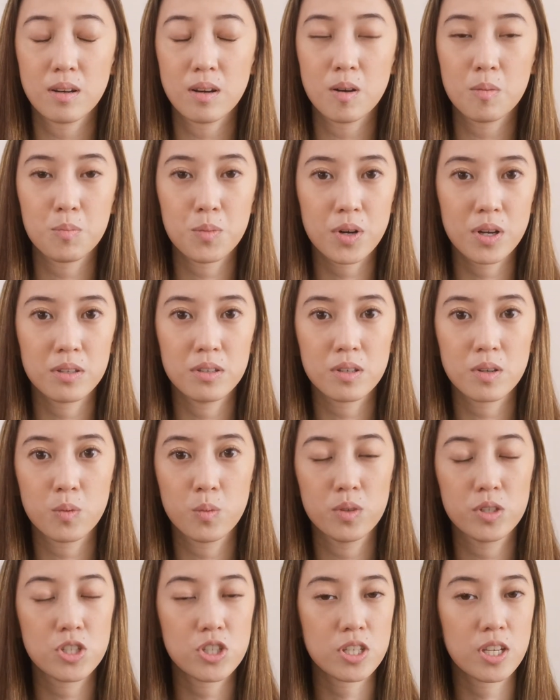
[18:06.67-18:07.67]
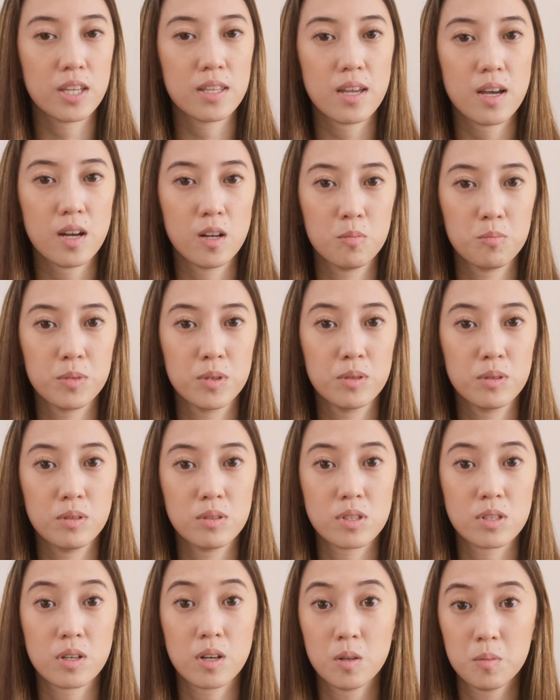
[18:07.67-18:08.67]
a product which can help you
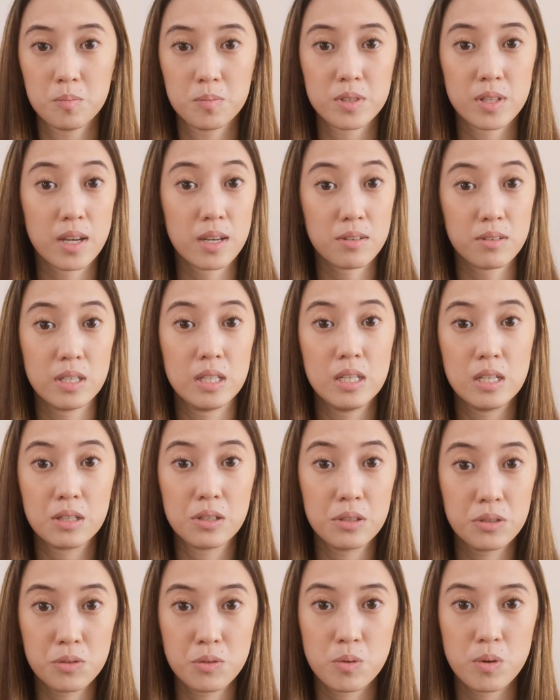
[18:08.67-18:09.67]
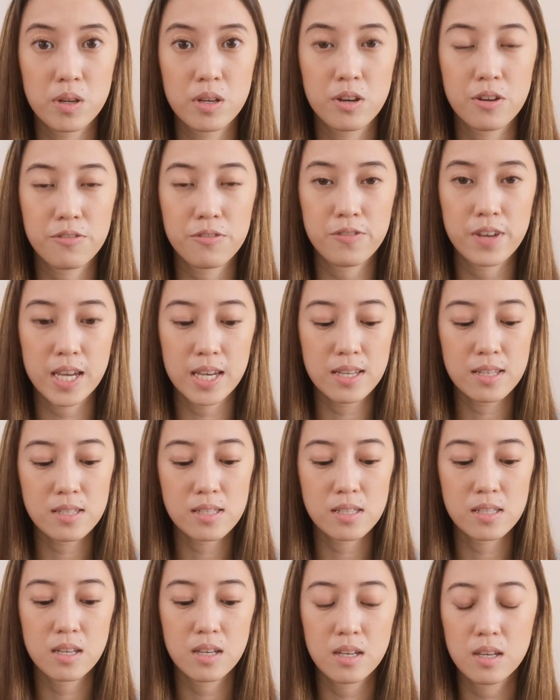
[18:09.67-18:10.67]
sculpt, like really contour your
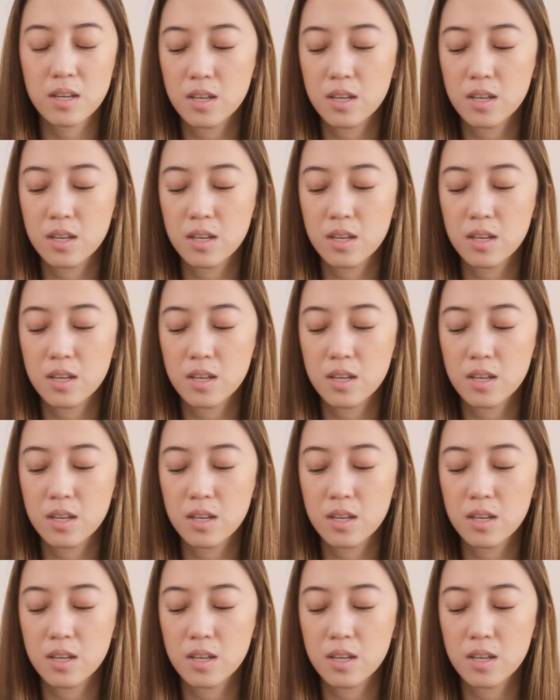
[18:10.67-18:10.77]
face.